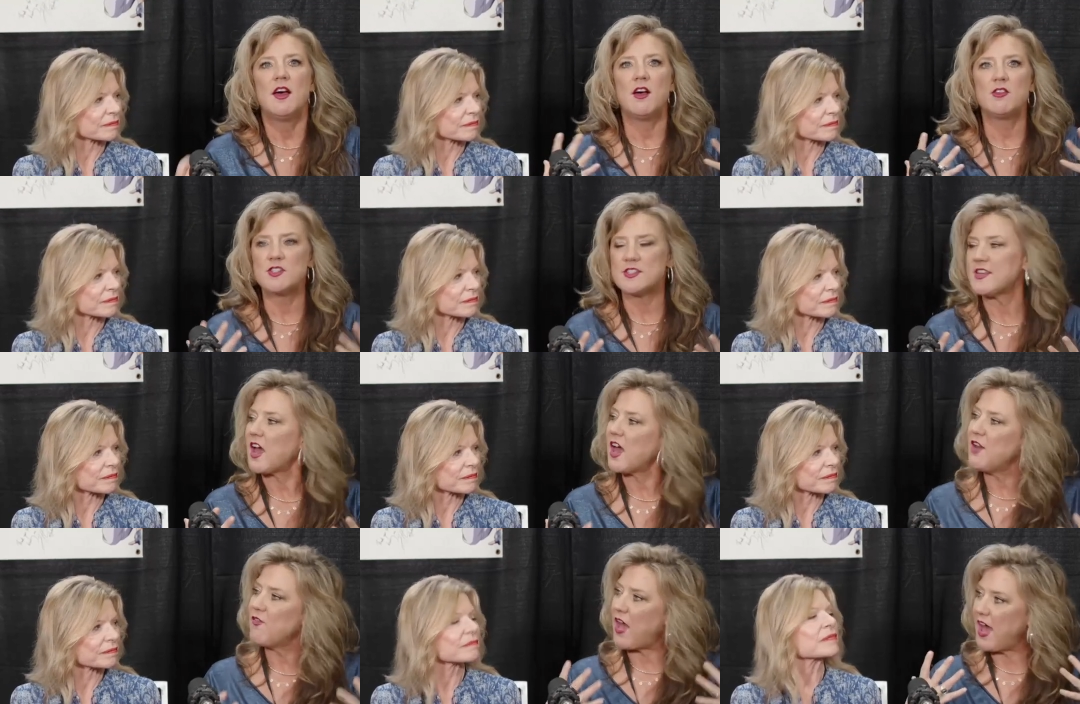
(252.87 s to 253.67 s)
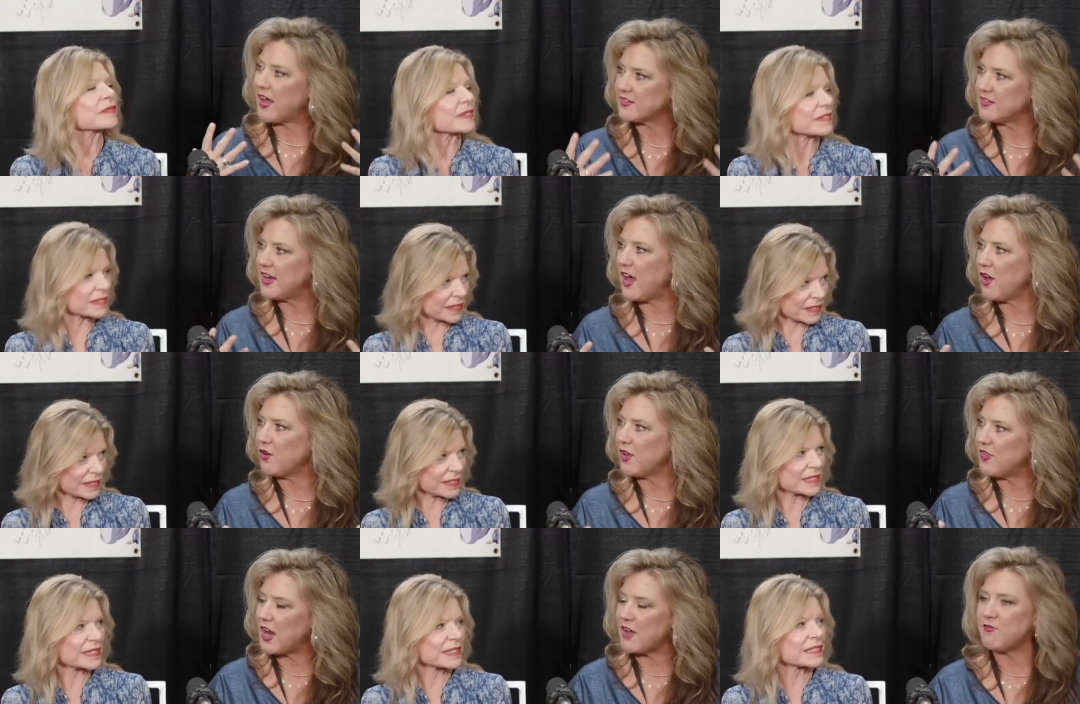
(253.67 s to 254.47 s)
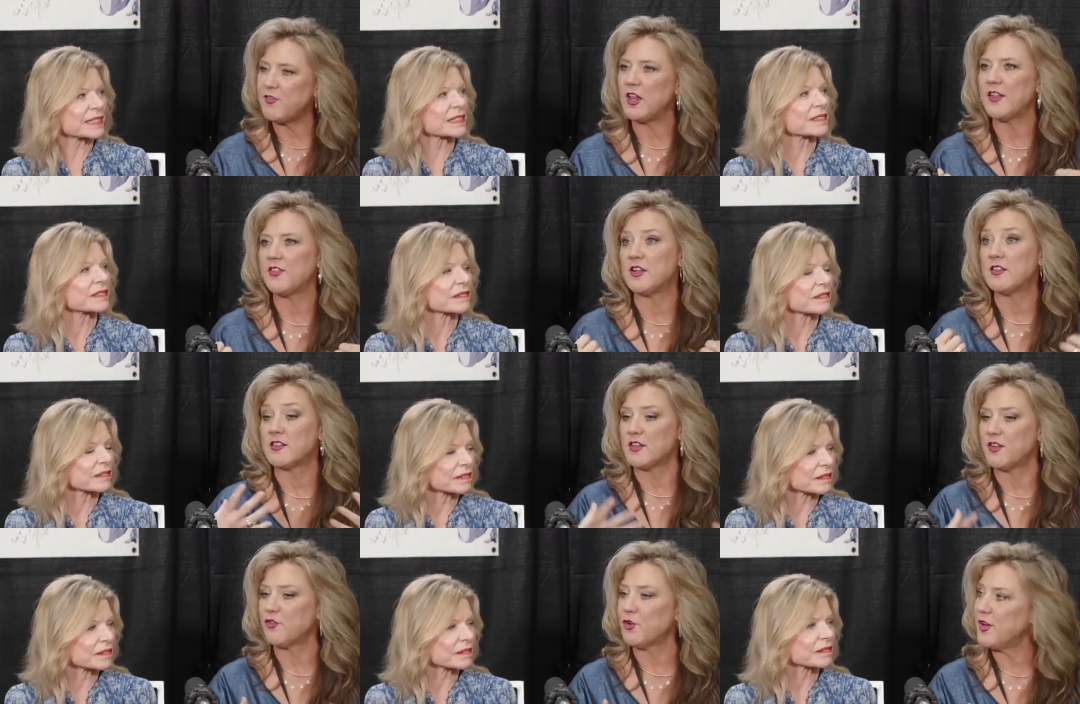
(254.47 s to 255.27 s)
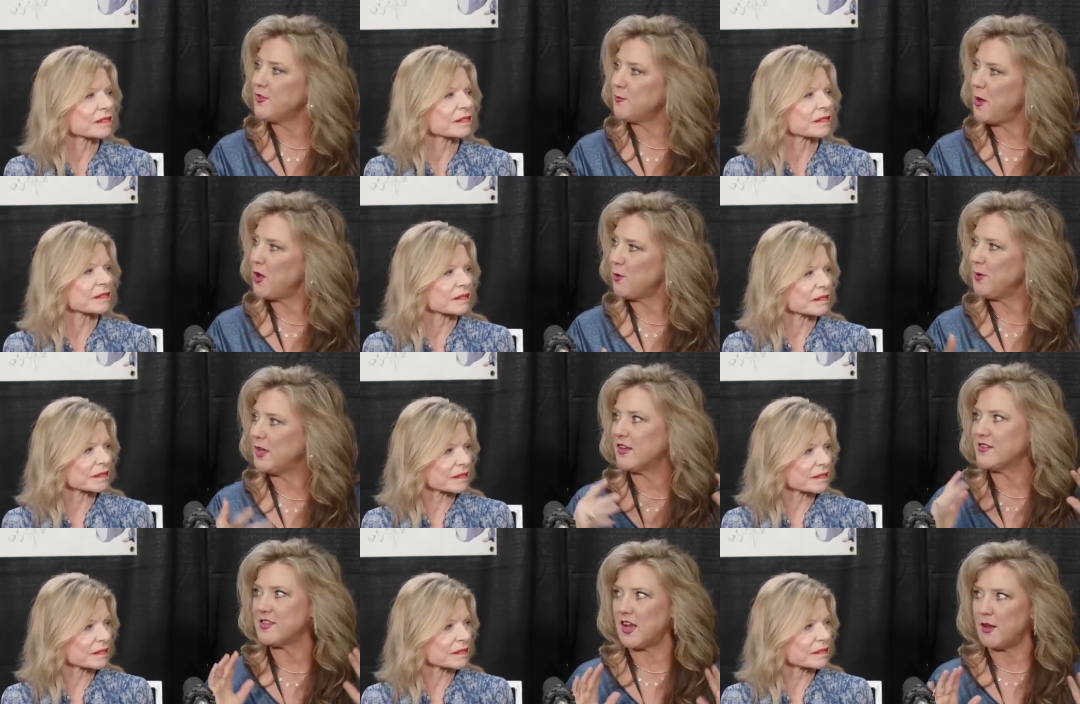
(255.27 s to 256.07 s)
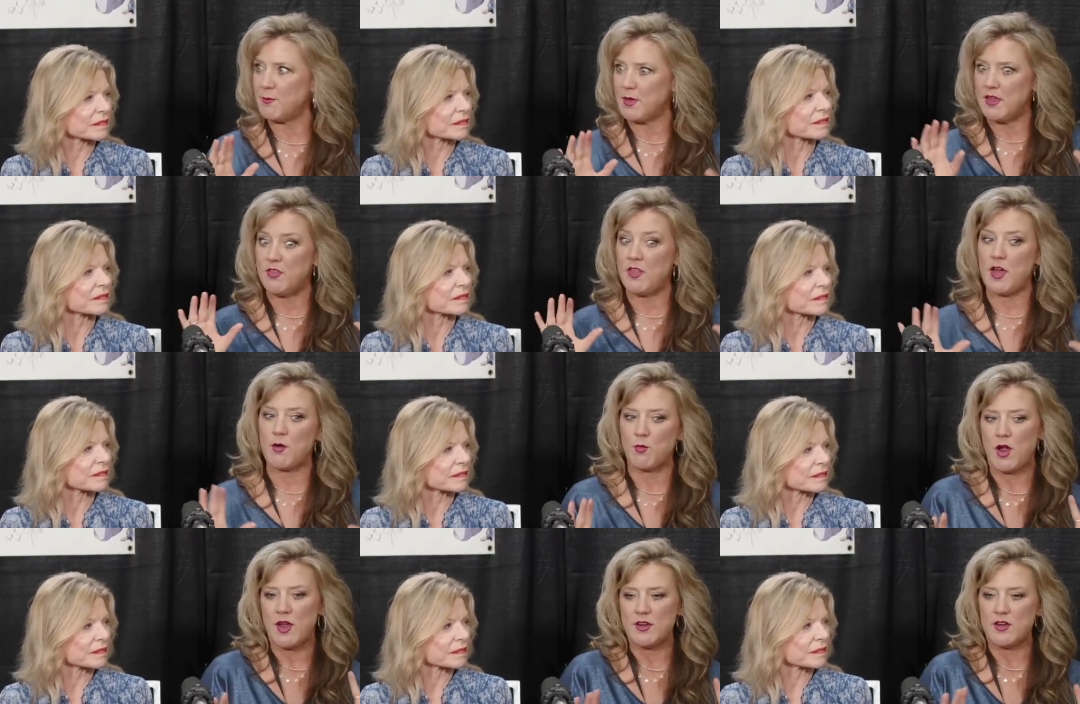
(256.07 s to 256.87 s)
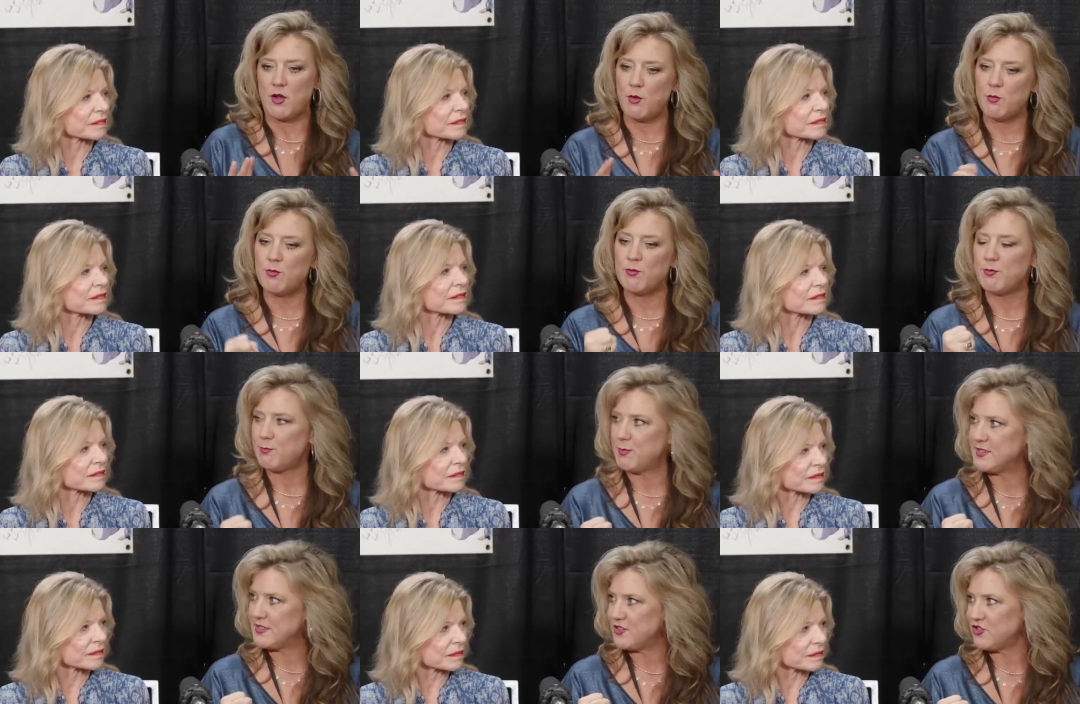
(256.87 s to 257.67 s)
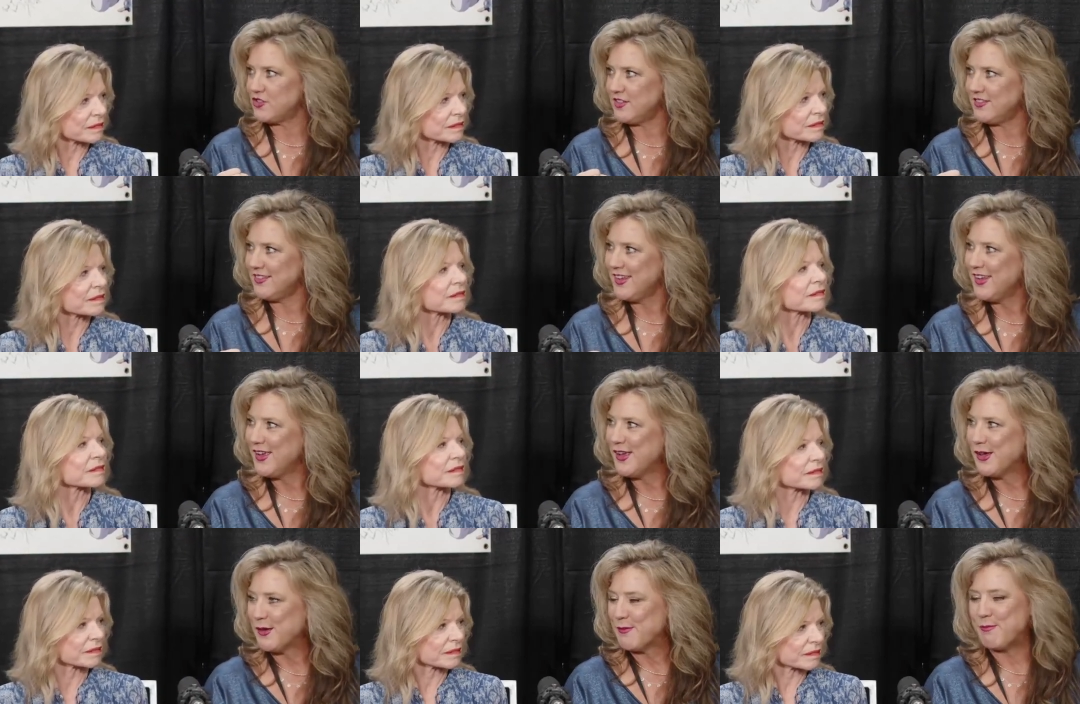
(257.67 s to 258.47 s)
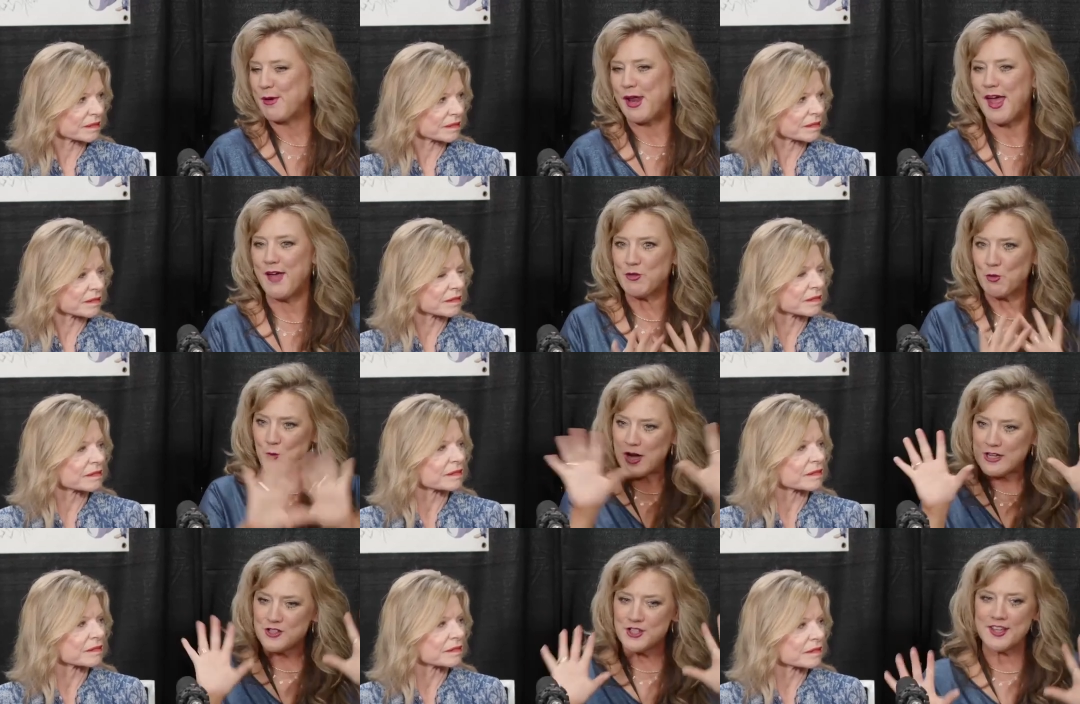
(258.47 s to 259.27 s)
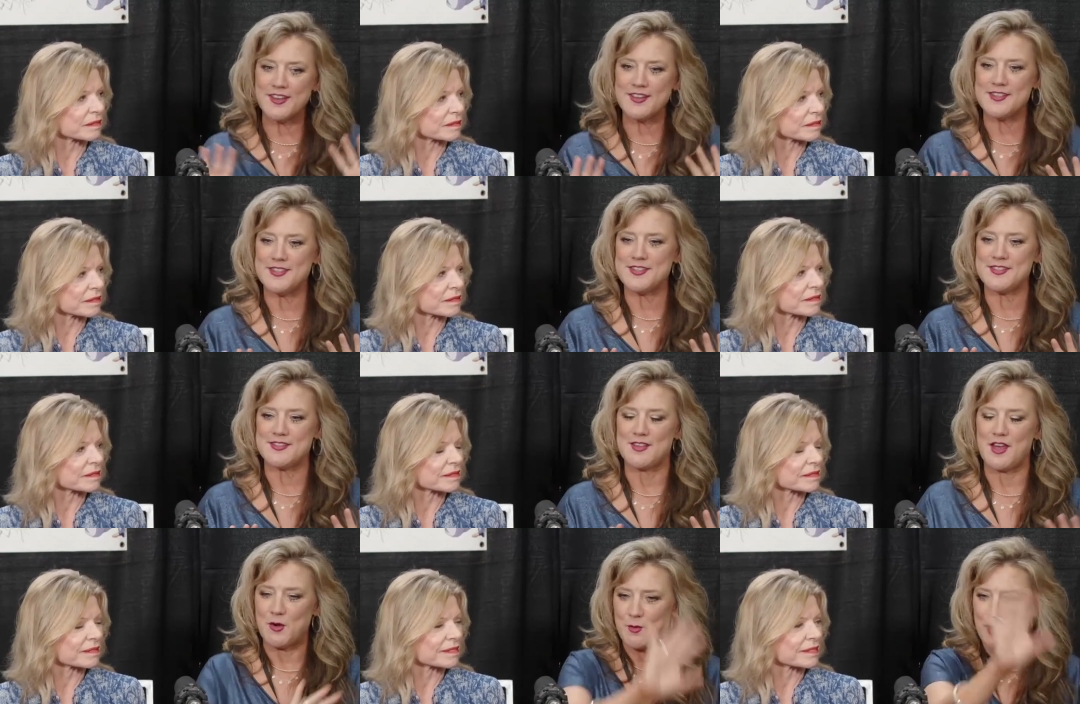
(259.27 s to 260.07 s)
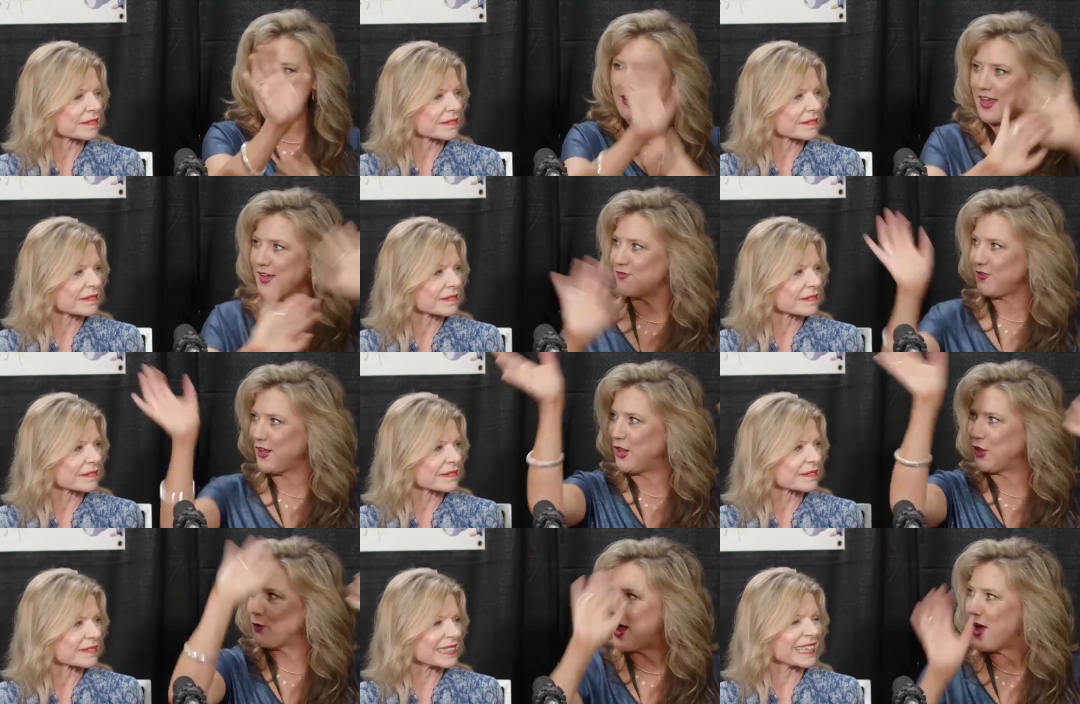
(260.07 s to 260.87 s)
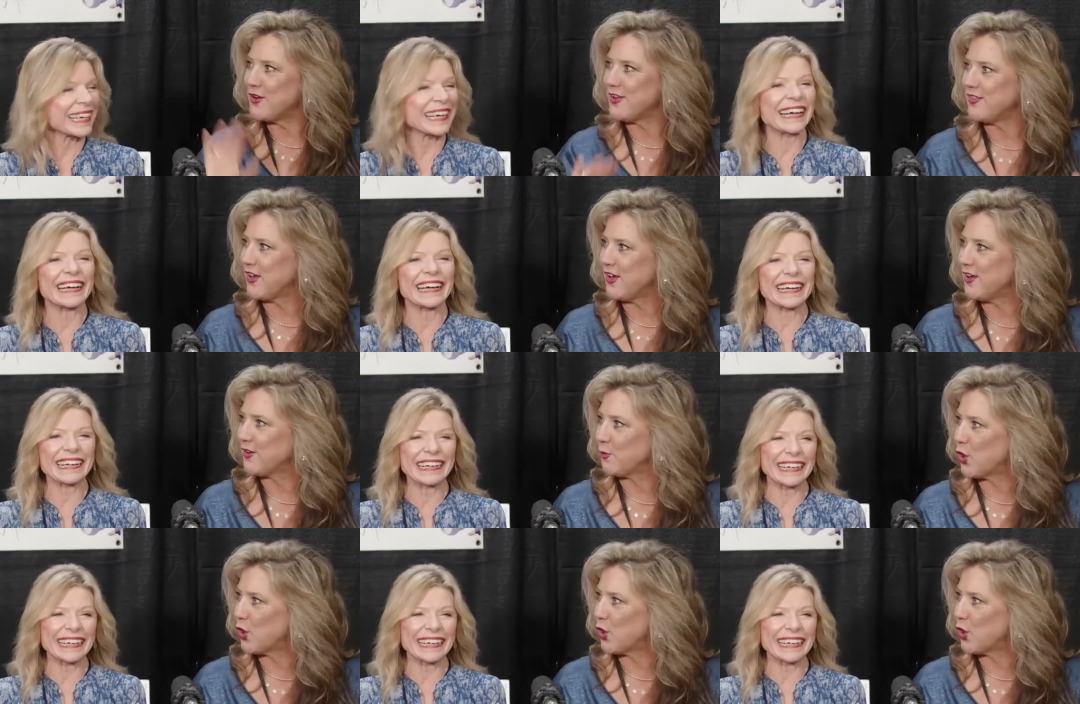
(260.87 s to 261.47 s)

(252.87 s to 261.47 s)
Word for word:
Speaker 1: I'll just kind of act it out, yes. and then I feel like the delivery is better because then I'm in that right, you know, position. Yeah. But I have to watch it because I don't want to like flail around in the